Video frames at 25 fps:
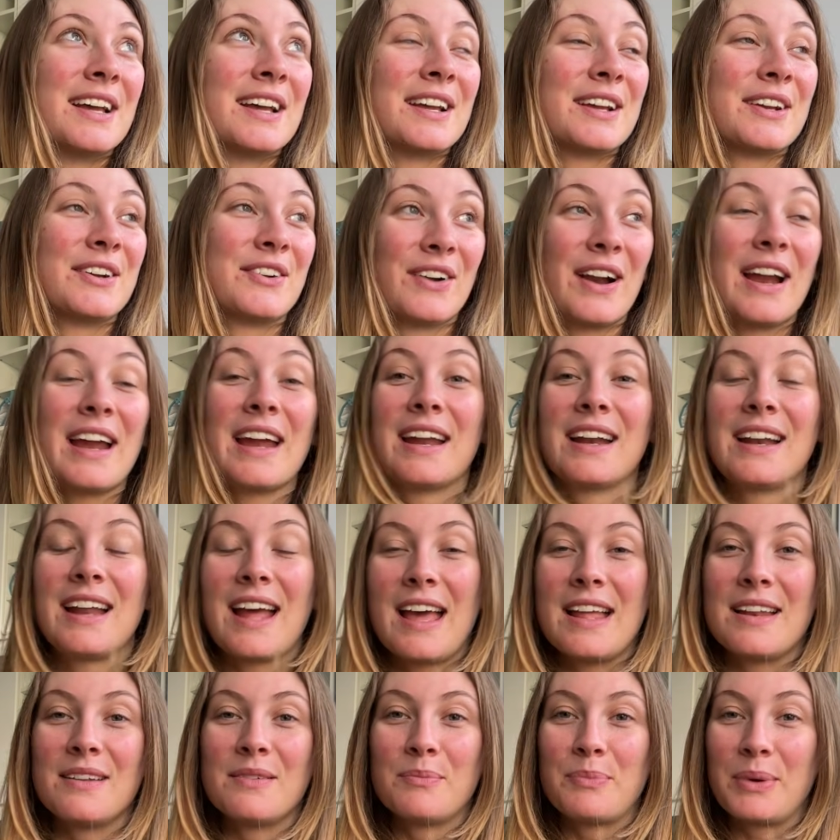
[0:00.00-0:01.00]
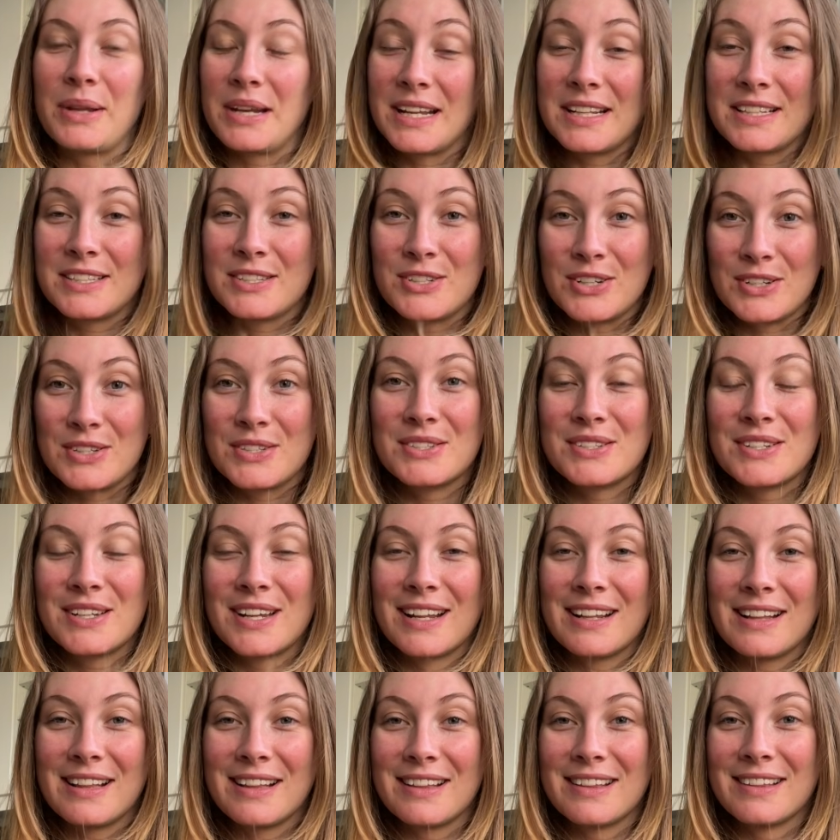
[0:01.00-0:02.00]
great. But it's just
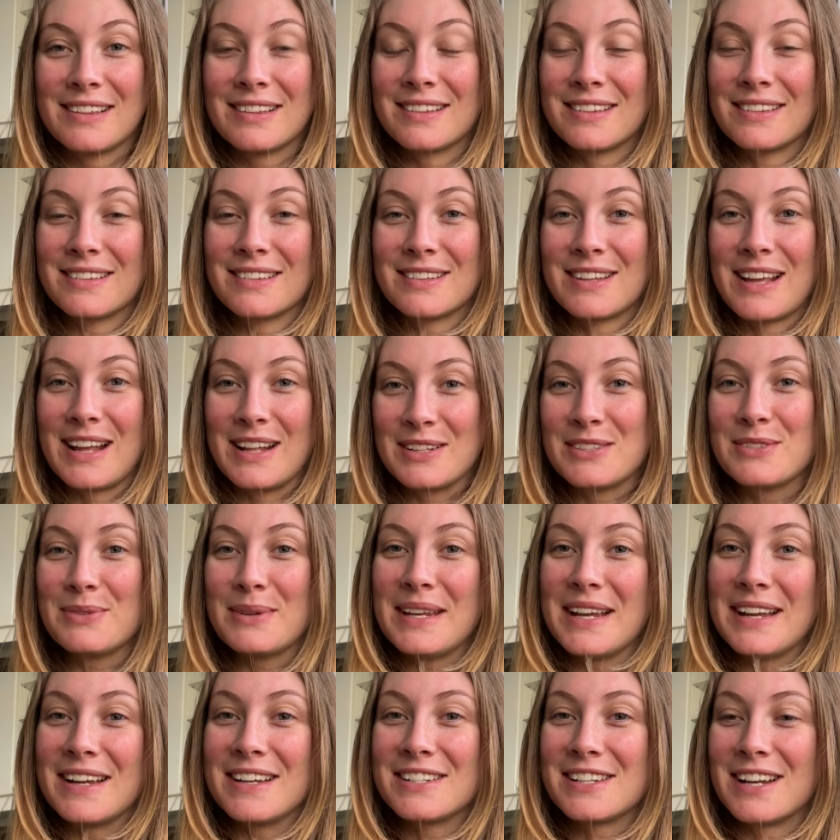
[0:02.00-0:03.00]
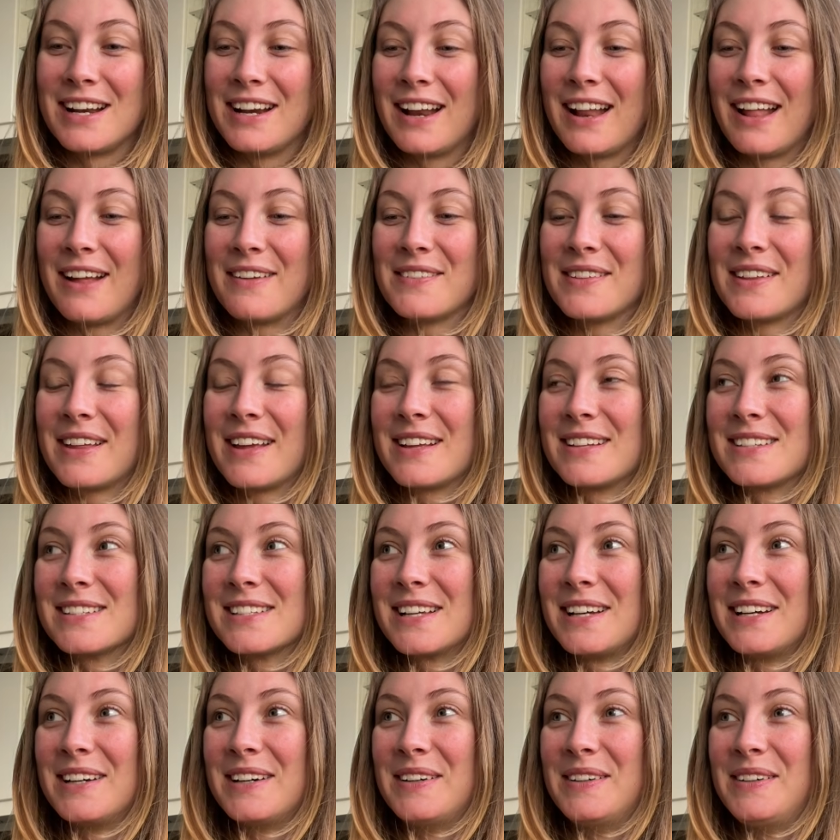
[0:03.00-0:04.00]
in Swedish, and that is
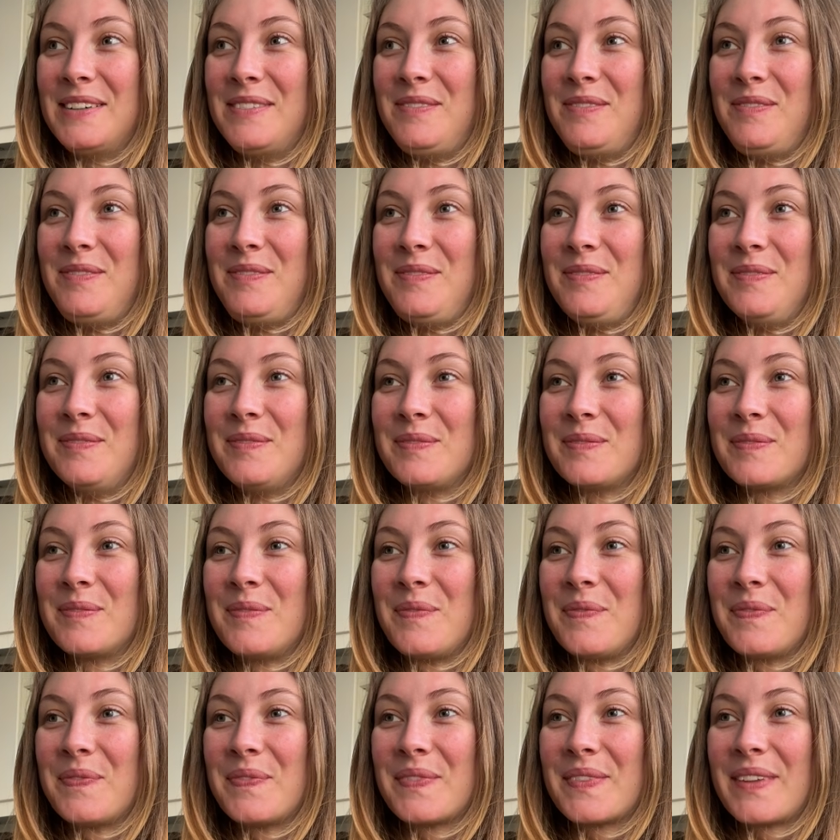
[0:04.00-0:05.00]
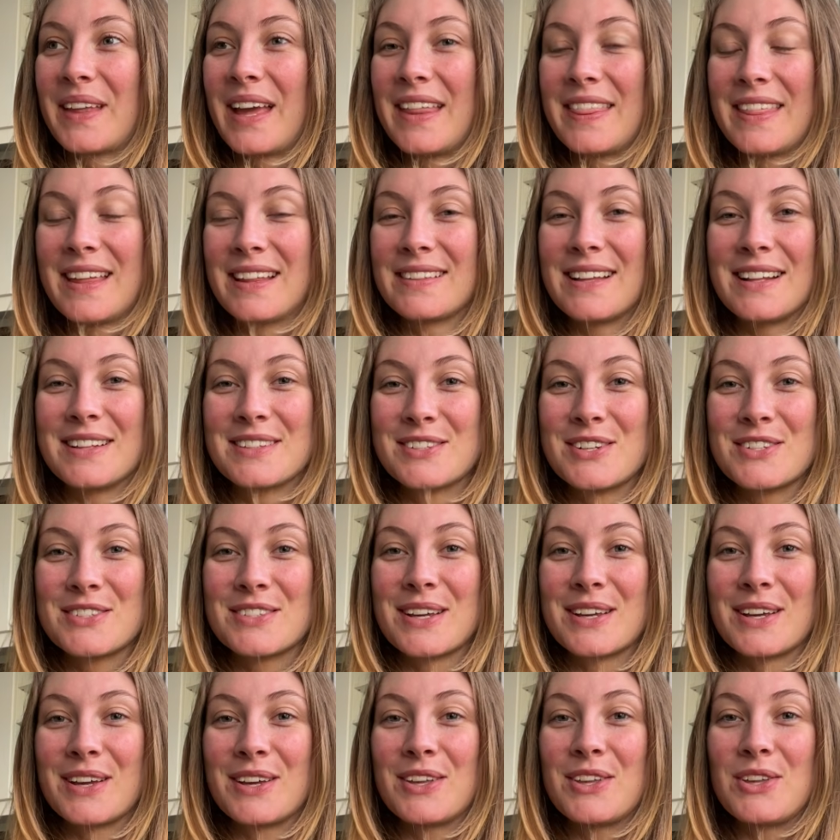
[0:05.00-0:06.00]
I think that's just
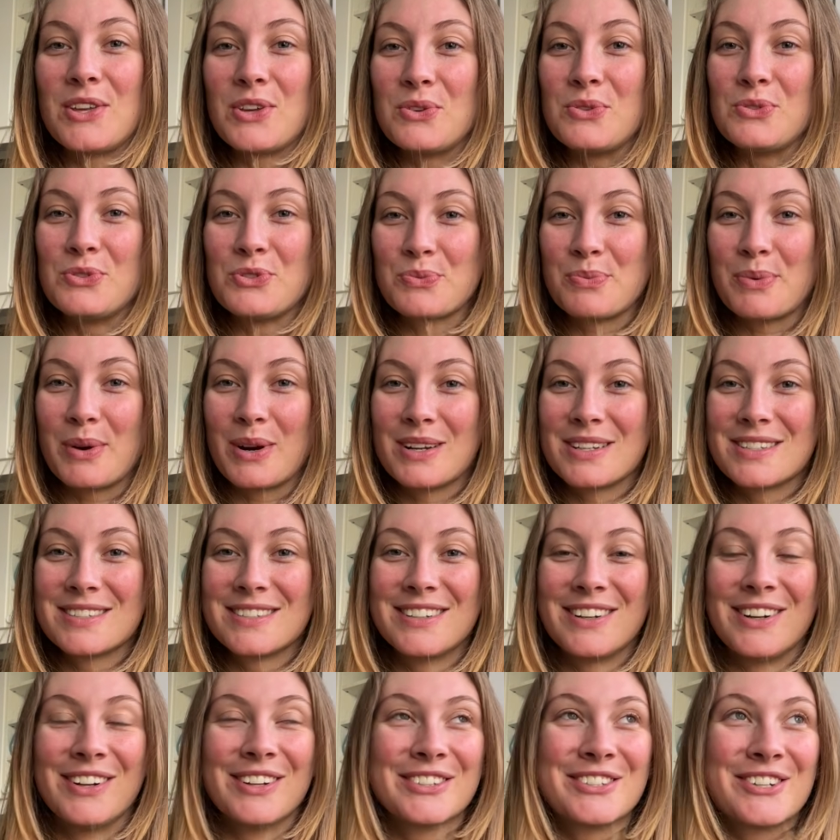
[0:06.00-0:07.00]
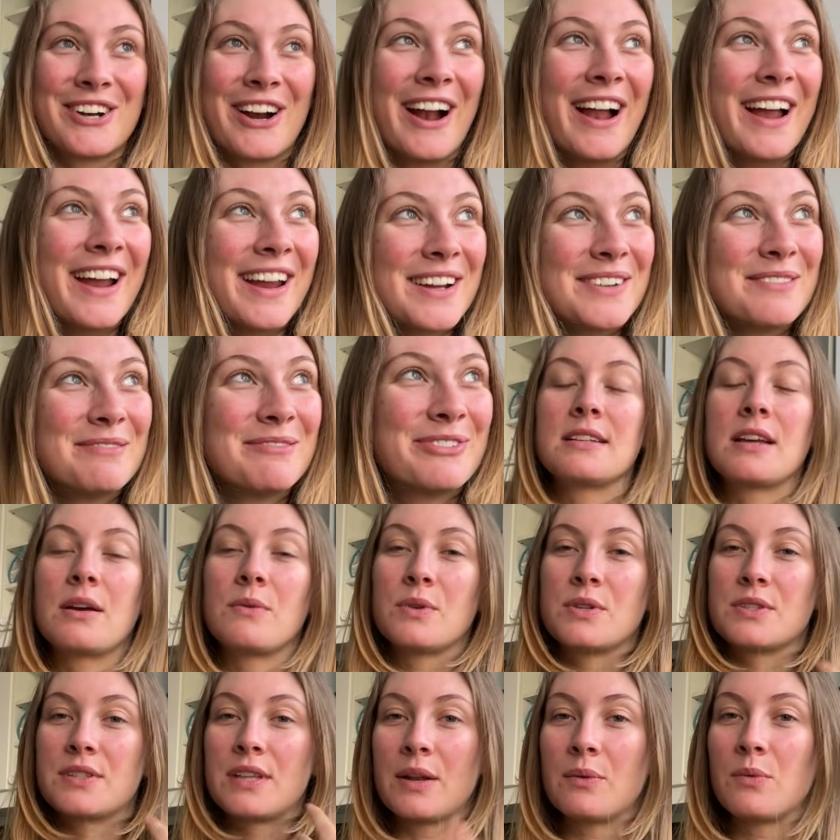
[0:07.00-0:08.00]
like a huge personal triumph. I
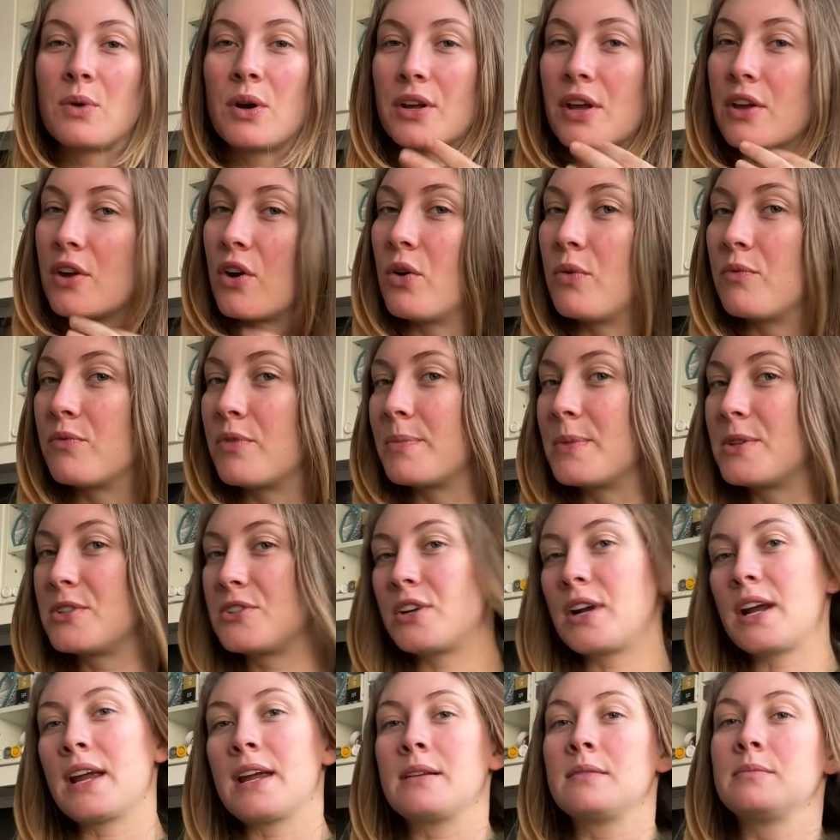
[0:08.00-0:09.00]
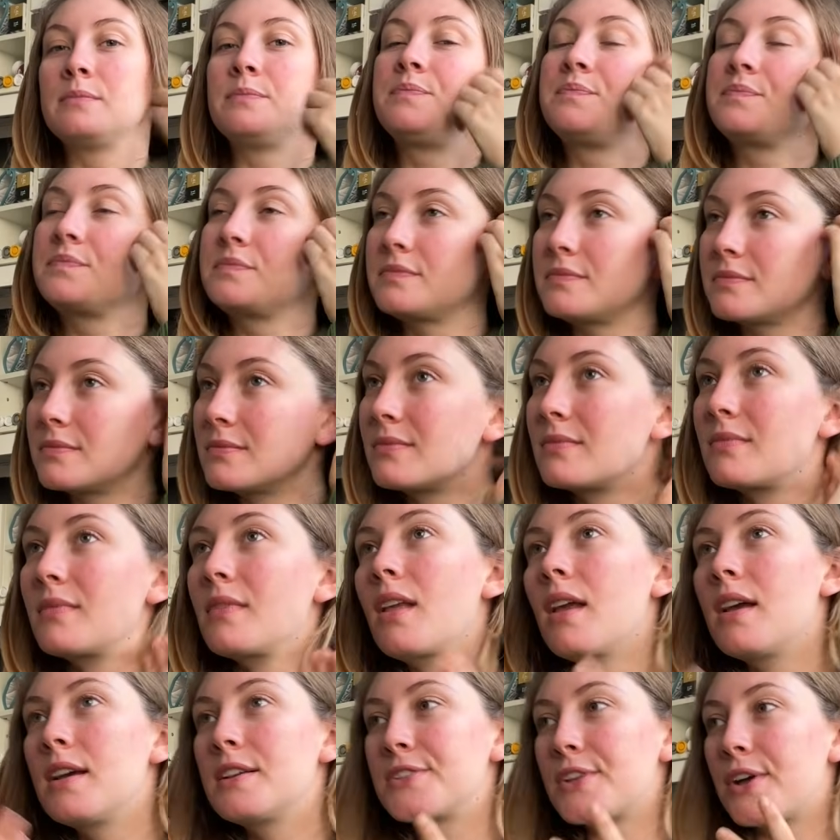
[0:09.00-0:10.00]
was then walking home from the train,
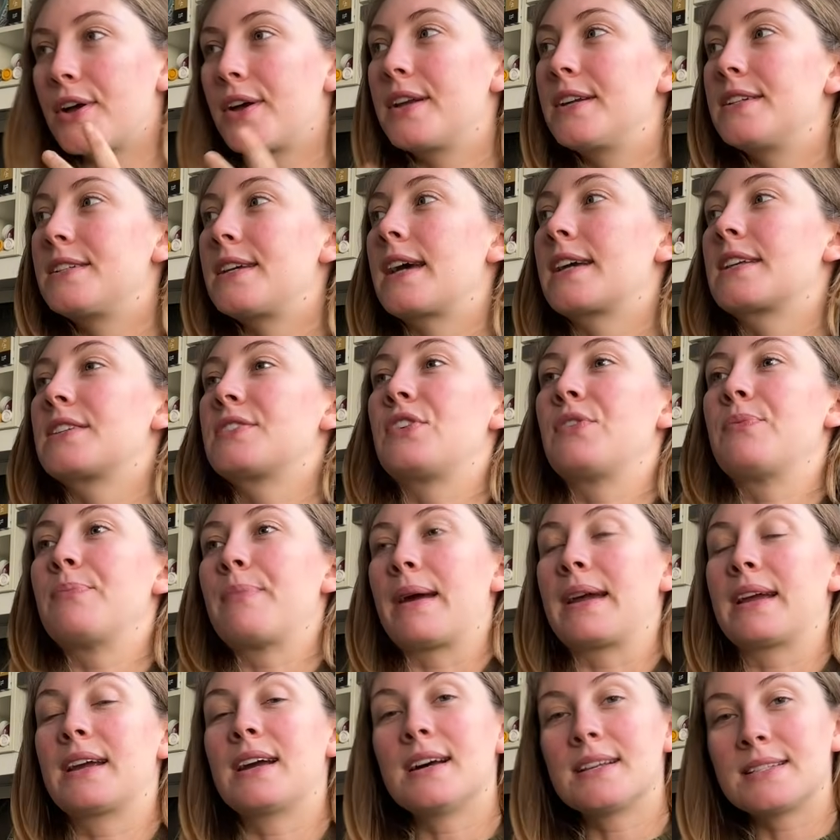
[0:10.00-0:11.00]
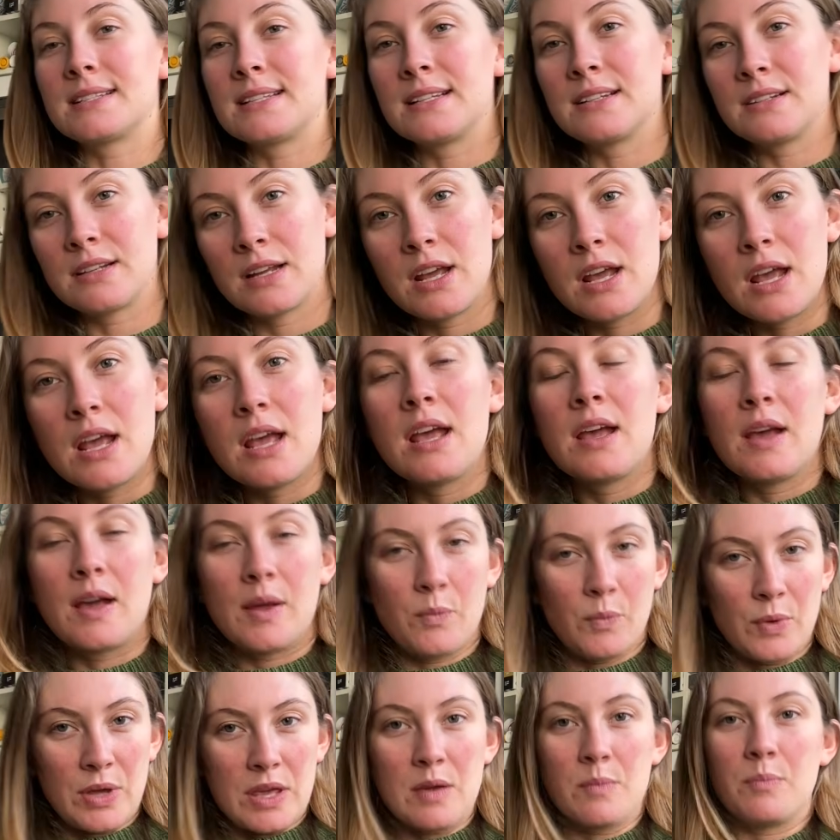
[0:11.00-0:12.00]
so I had a text from my cousin, and
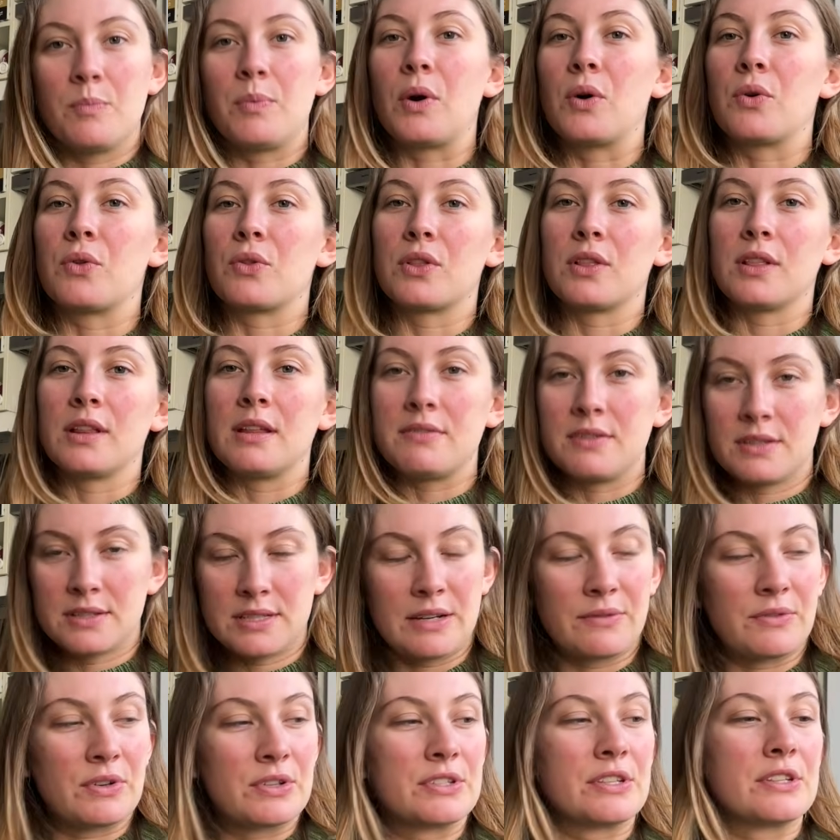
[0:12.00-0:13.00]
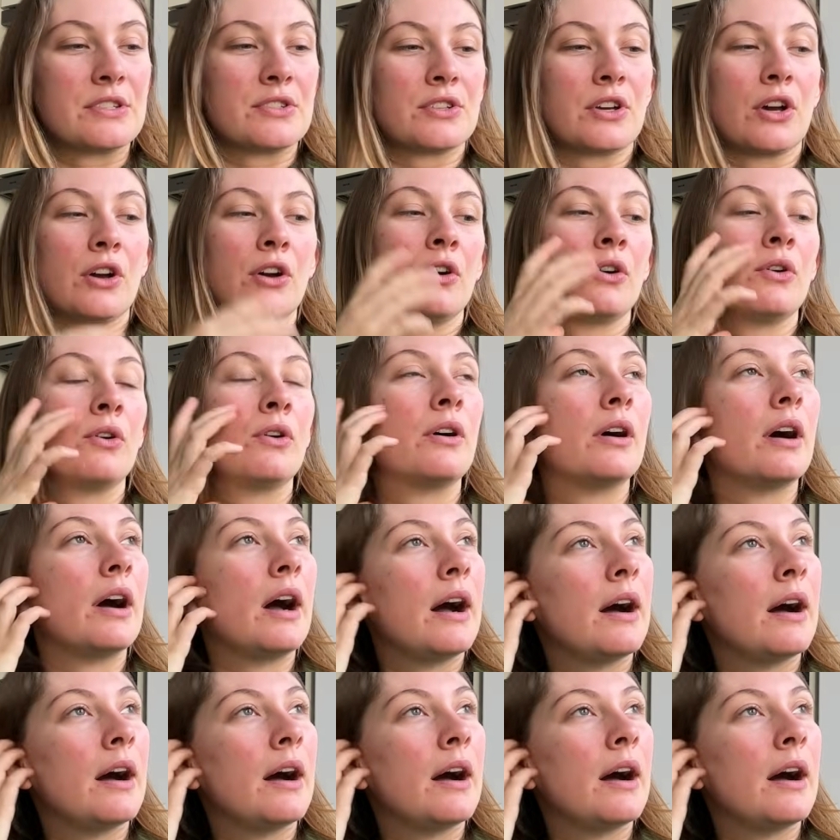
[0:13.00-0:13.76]
we both live in San Francisco,